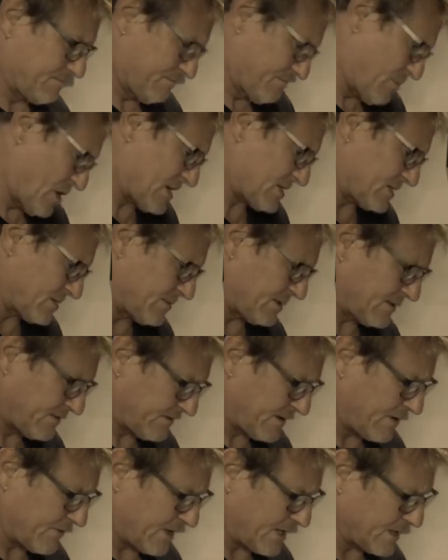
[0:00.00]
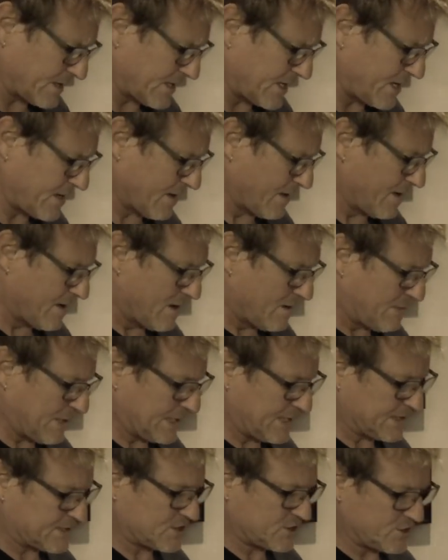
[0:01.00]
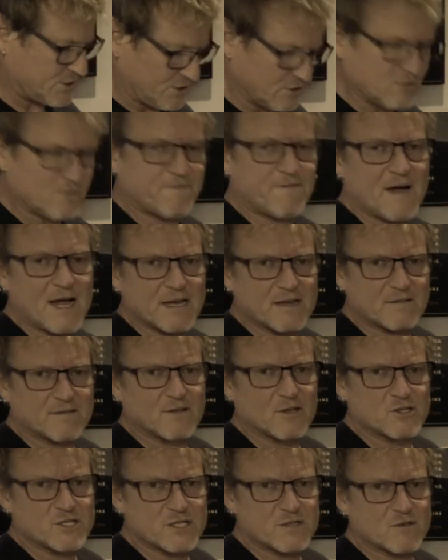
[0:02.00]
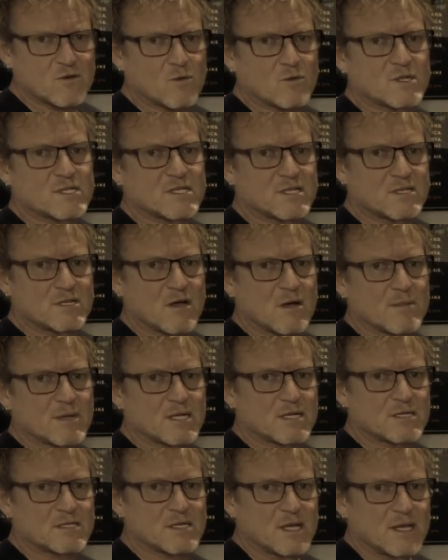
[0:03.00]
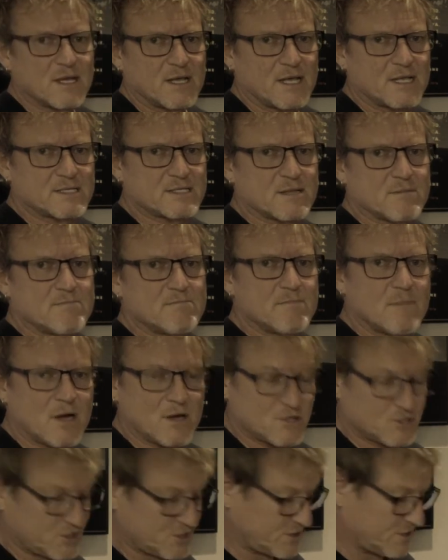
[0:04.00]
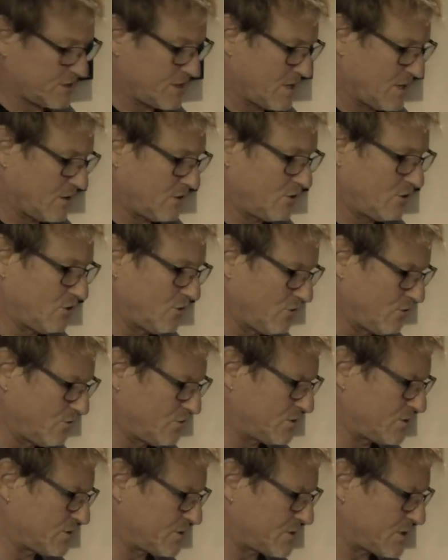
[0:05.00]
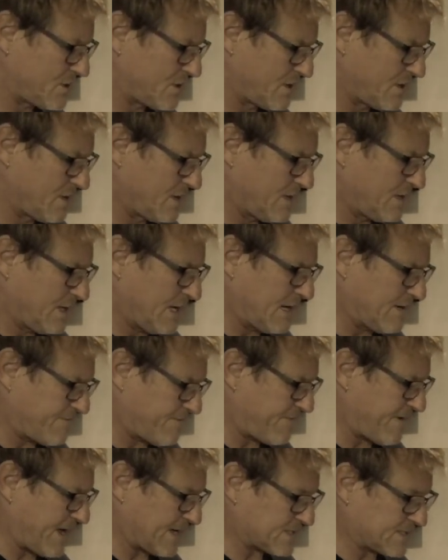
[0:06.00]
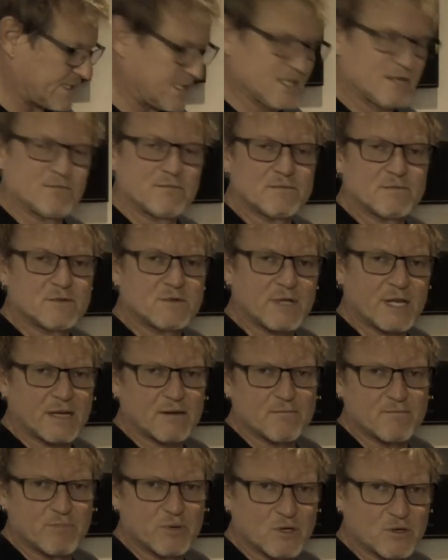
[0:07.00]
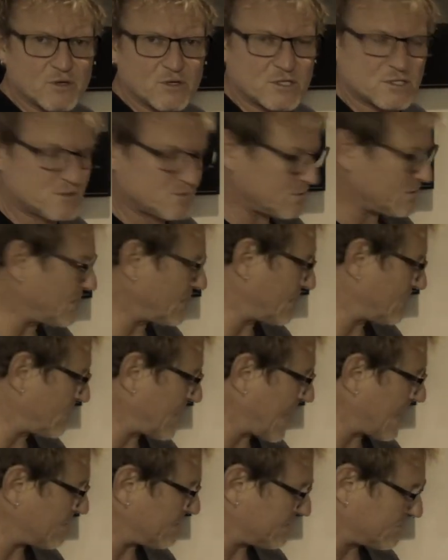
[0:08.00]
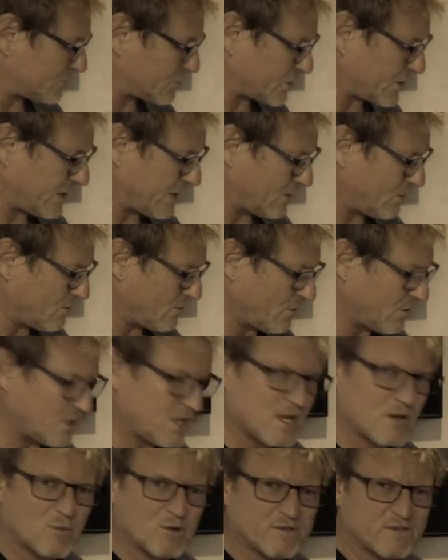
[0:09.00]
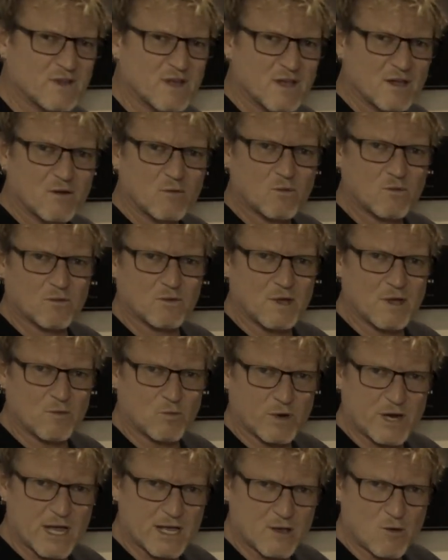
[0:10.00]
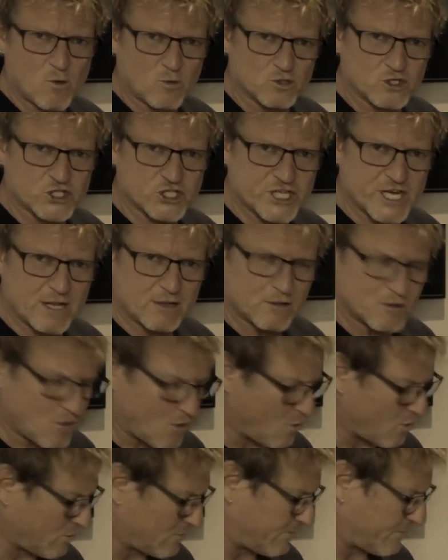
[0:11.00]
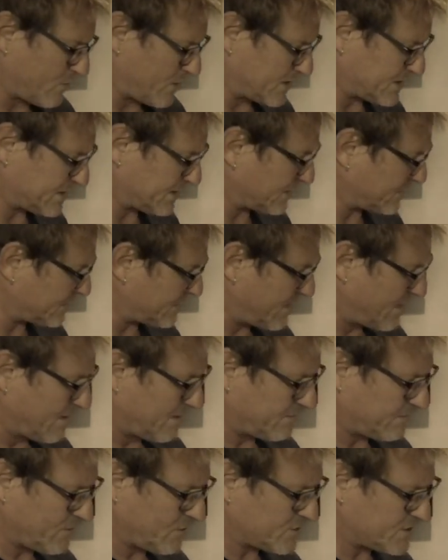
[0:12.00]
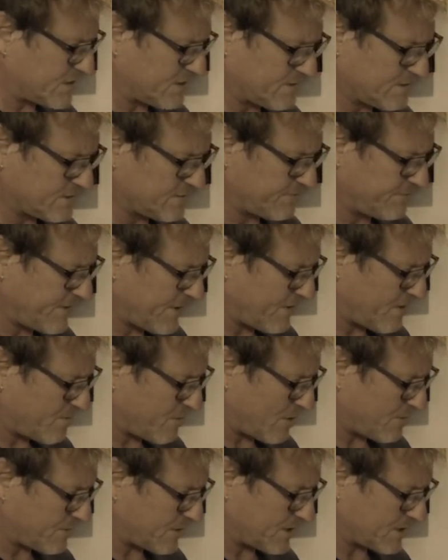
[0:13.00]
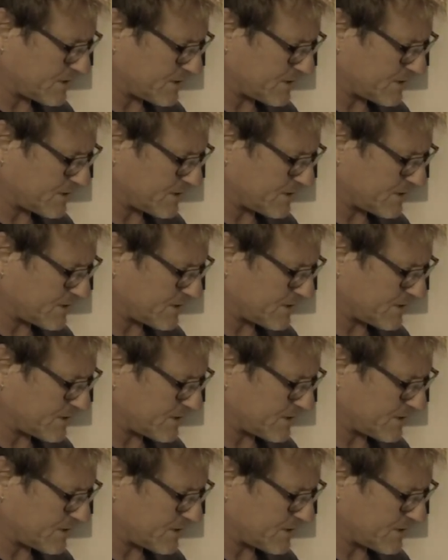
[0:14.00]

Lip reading: Possible theoretically, but you'll find a 13th chord as a dominant is the most used. In fact, in blues, how I was showing you earlier with what I called shell chord voicings, 13th is very popular.